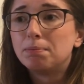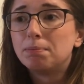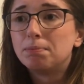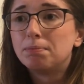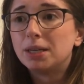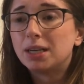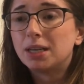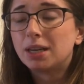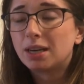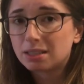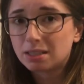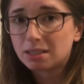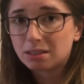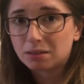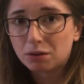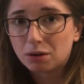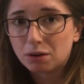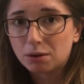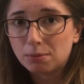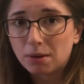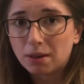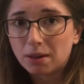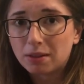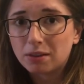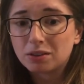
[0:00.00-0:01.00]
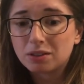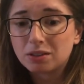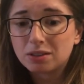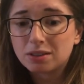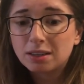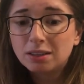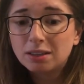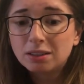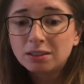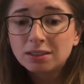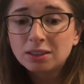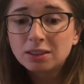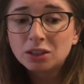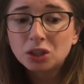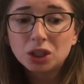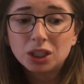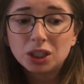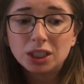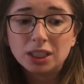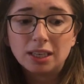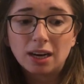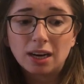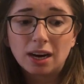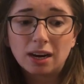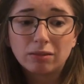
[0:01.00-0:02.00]
because of her mother's illness,
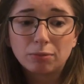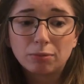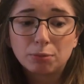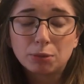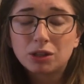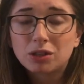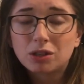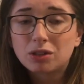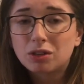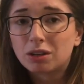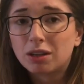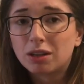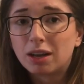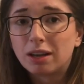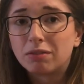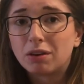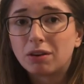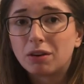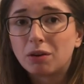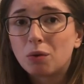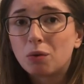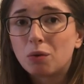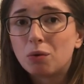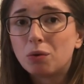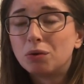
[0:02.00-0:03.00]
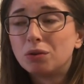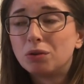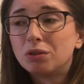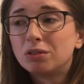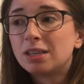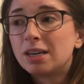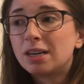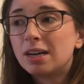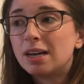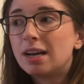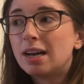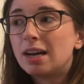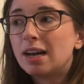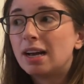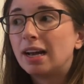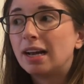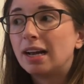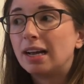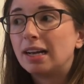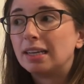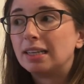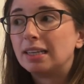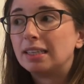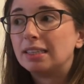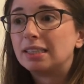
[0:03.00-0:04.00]
she kind of puts her life on hold
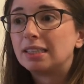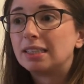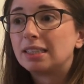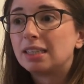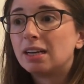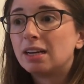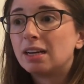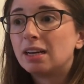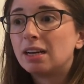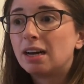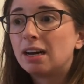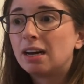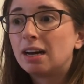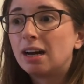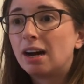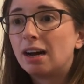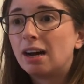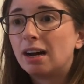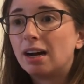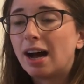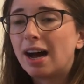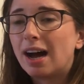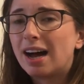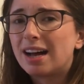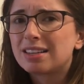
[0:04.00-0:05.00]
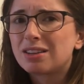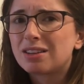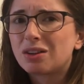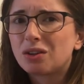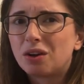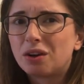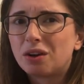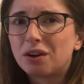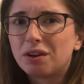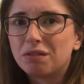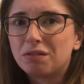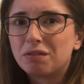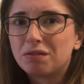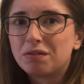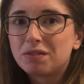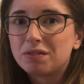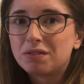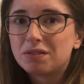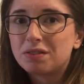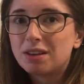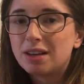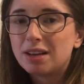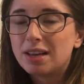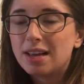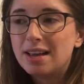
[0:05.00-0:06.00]
and has a lot of
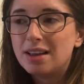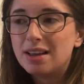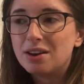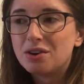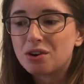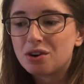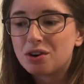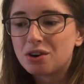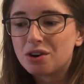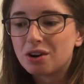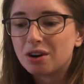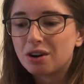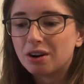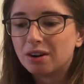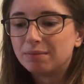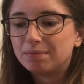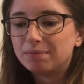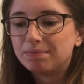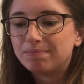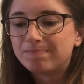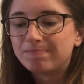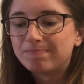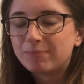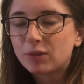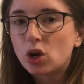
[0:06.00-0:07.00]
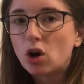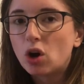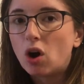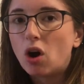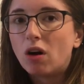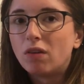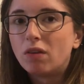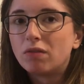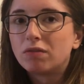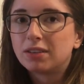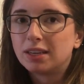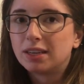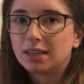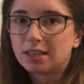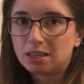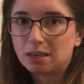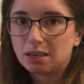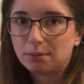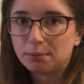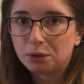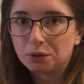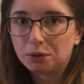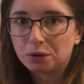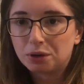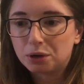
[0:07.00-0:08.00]
inner conflict
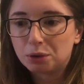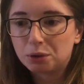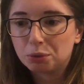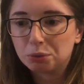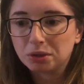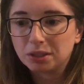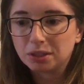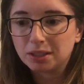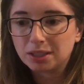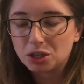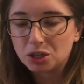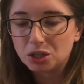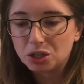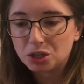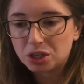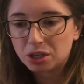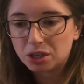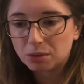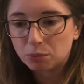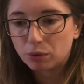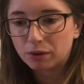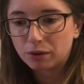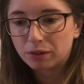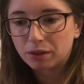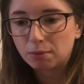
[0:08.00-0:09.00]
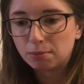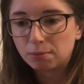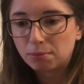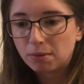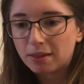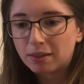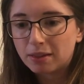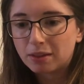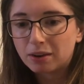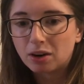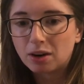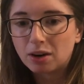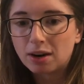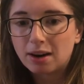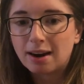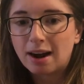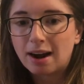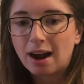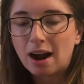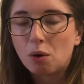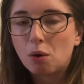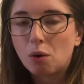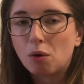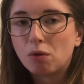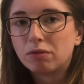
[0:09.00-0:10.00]
about her relationship with her mother and
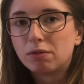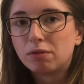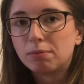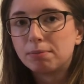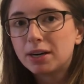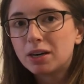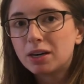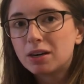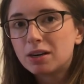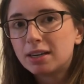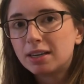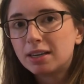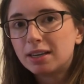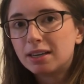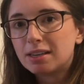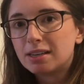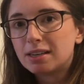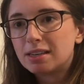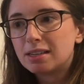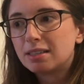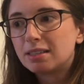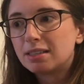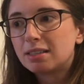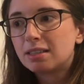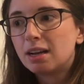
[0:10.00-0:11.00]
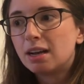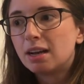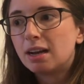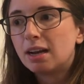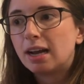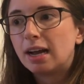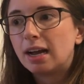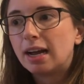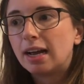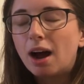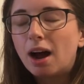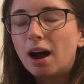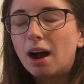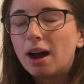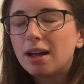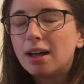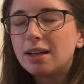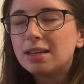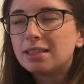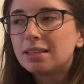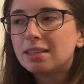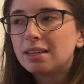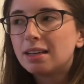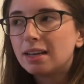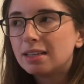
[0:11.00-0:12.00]
how overbearing it is.
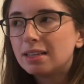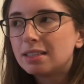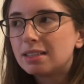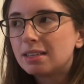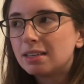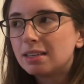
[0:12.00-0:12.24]
It's